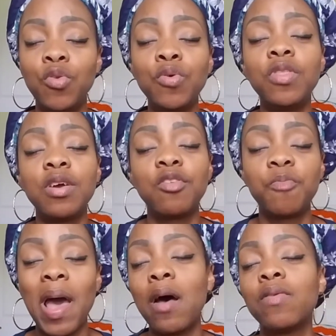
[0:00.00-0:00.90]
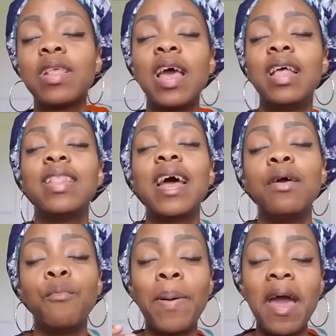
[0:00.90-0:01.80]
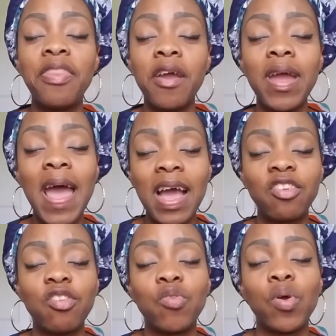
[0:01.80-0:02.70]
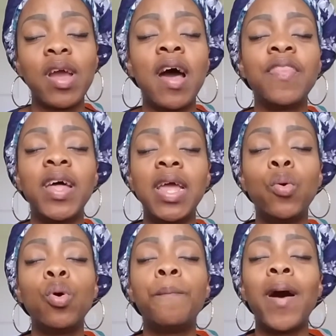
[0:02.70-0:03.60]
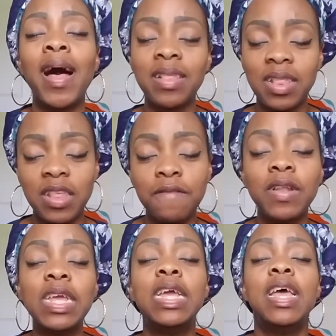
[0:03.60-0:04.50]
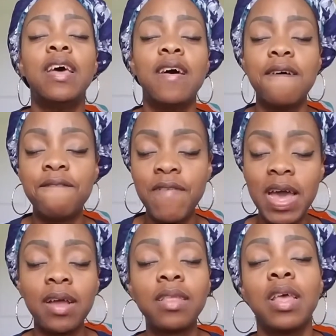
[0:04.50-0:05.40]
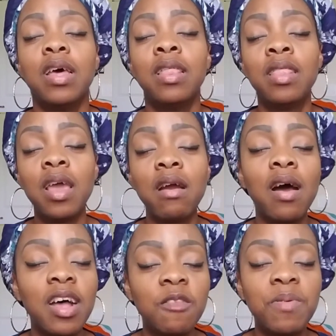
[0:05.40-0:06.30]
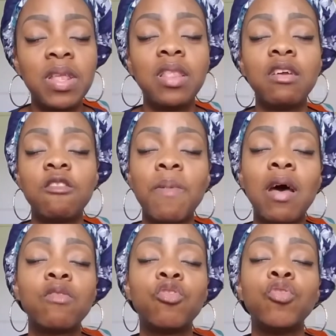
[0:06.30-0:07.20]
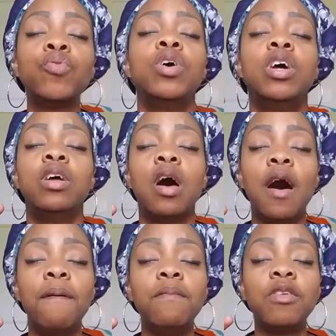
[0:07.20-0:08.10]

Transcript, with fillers: to their spouse and that by their actions, Lord God, that it will positively affect their husband, their spouse to um,